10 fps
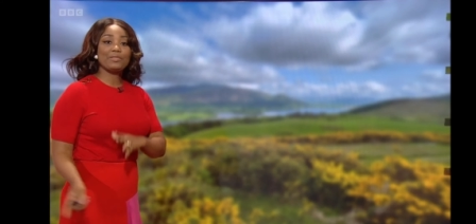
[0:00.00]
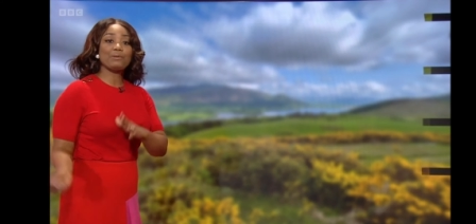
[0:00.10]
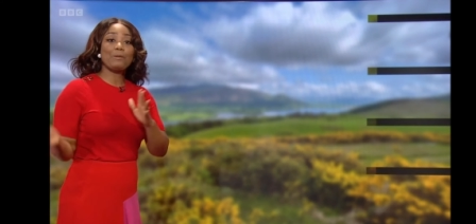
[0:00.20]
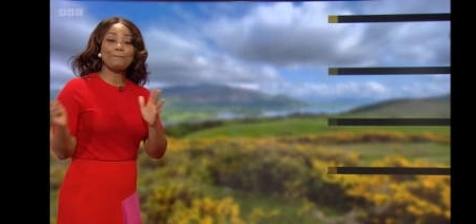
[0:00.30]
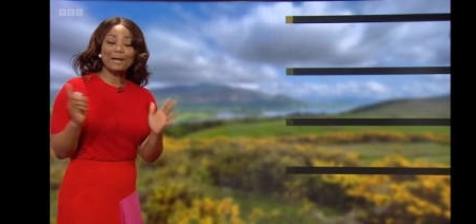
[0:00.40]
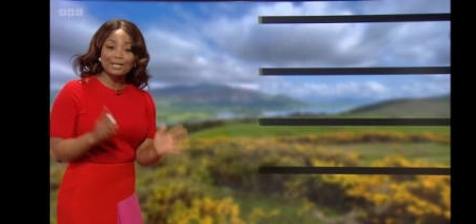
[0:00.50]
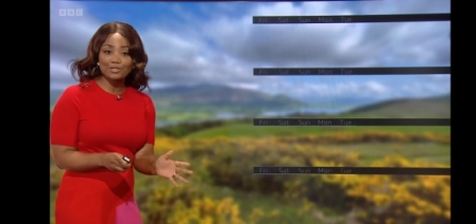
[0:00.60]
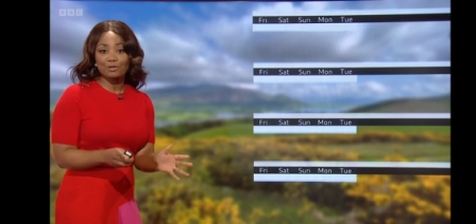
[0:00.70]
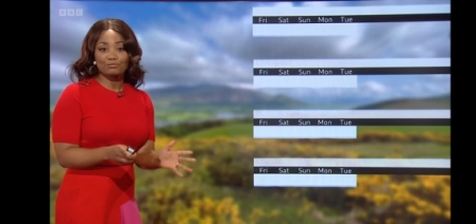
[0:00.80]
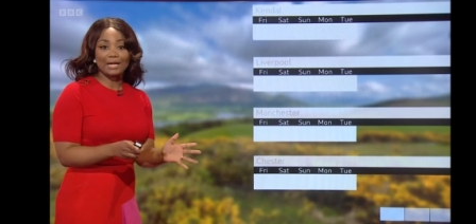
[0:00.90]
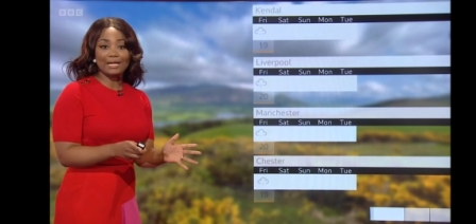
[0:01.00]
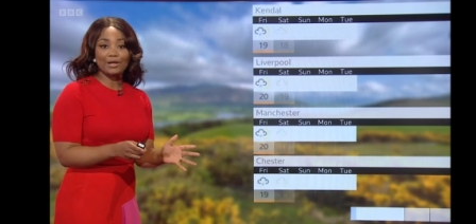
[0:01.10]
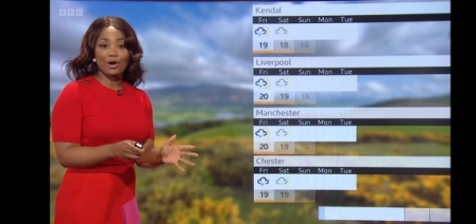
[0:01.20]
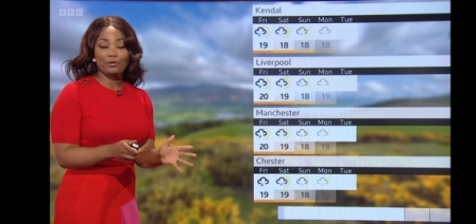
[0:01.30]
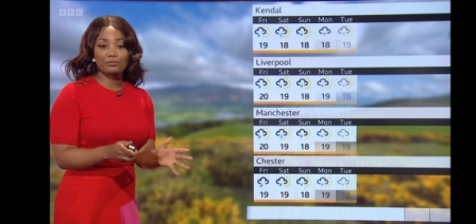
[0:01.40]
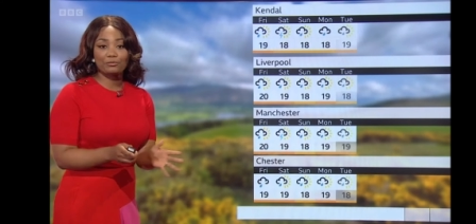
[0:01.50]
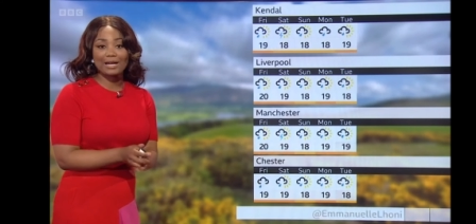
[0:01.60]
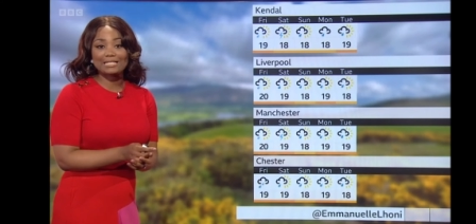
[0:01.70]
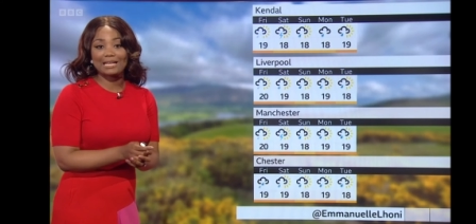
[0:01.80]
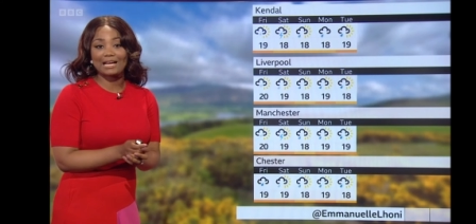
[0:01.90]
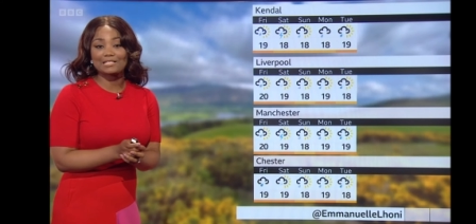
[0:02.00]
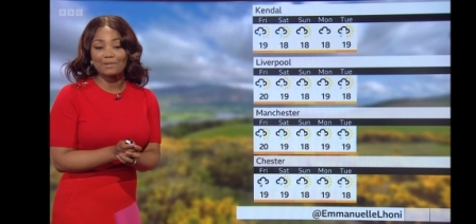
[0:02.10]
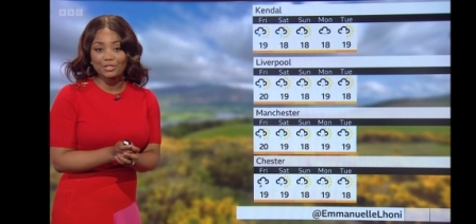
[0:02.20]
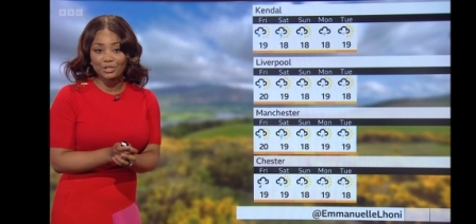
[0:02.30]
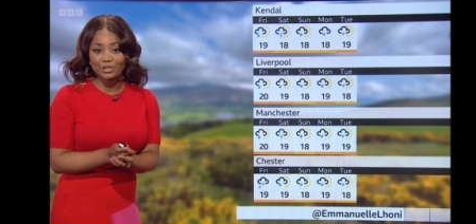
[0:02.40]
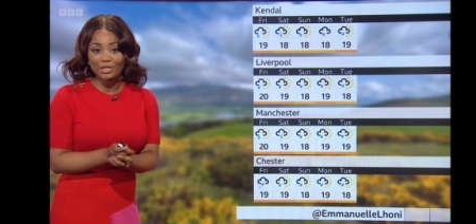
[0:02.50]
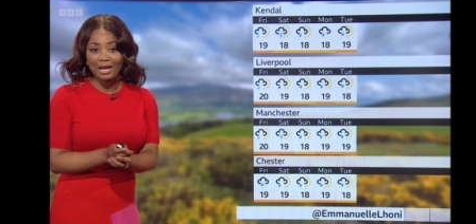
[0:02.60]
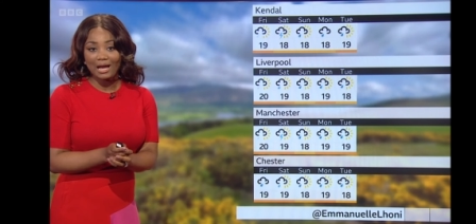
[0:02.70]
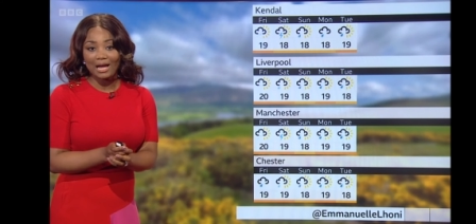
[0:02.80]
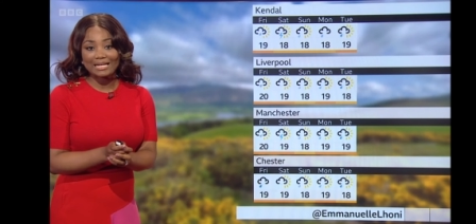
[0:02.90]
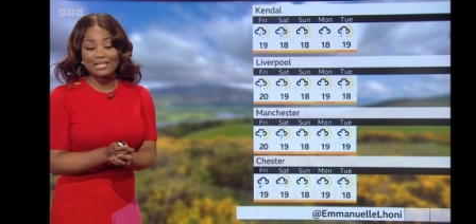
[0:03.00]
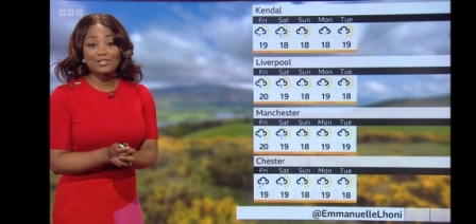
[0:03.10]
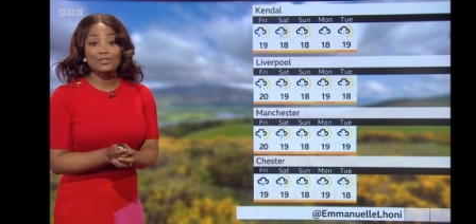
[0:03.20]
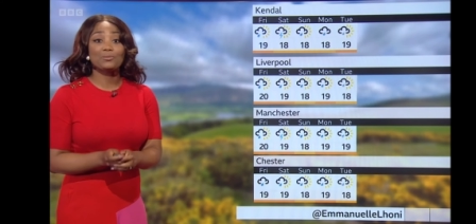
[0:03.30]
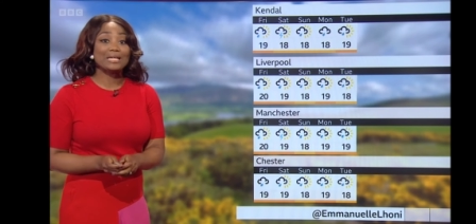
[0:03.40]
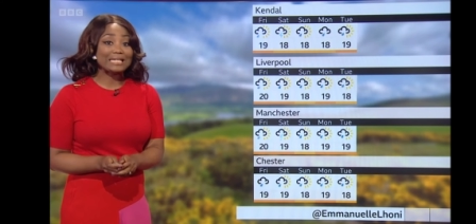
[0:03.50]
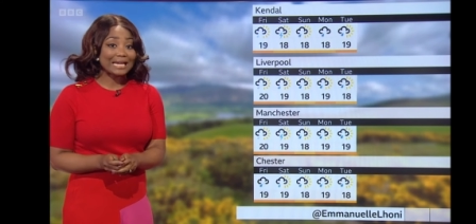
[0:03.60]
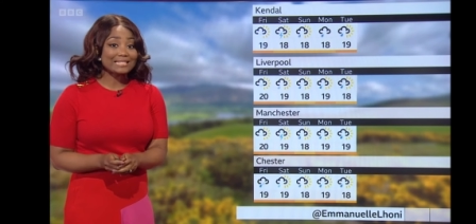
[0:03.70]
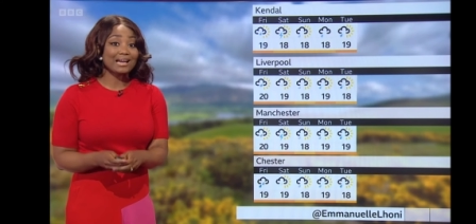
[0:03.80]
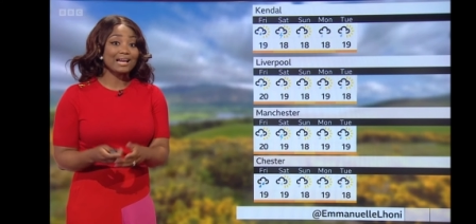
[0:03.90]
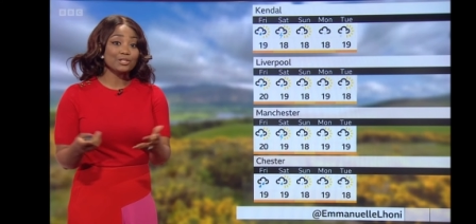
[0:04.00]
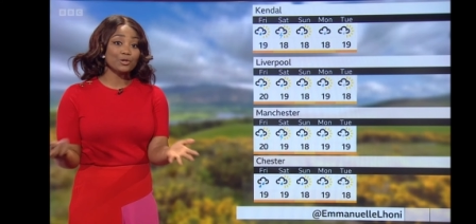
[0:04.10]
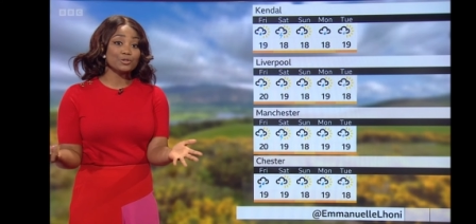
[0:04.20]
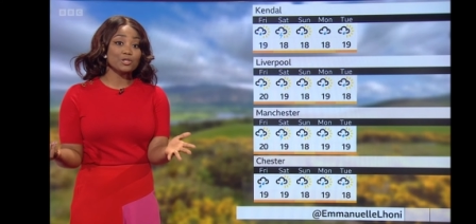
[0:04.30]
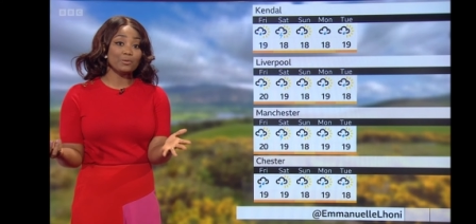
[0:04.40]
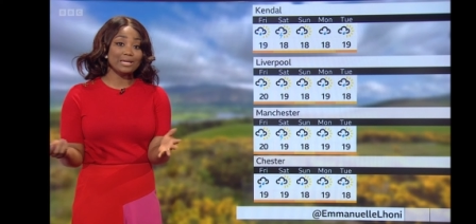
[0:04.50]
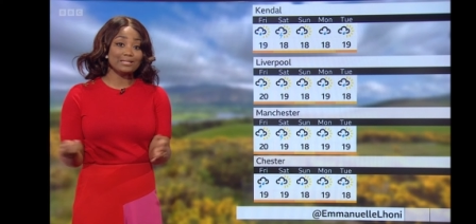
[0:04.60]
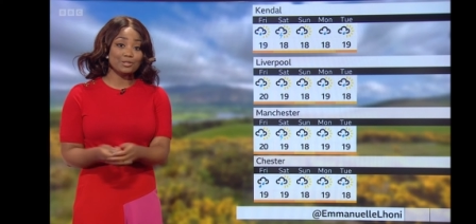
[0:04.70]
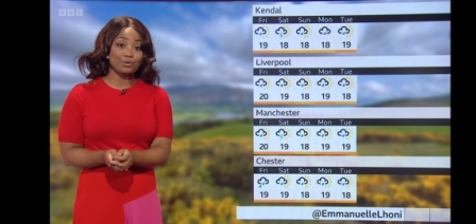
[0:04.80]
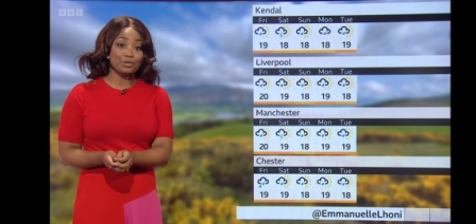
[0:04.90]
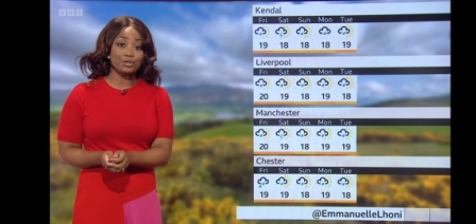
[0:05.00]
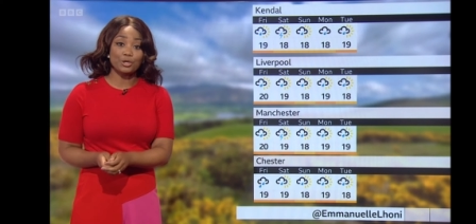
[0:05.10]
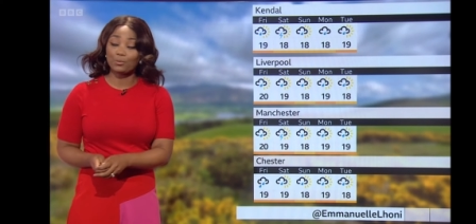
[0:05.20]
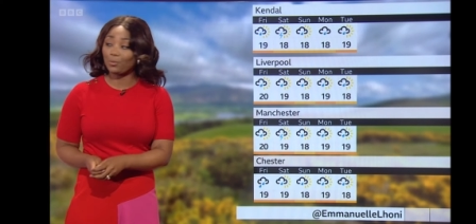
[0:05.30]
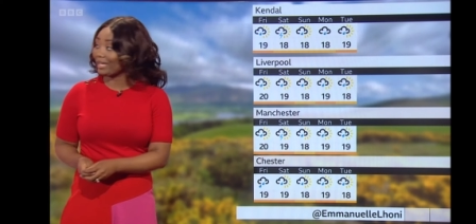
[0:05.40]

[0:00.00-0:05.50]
But then we're back to the rain on Friday, as mentioned, and into the weekend and also into the new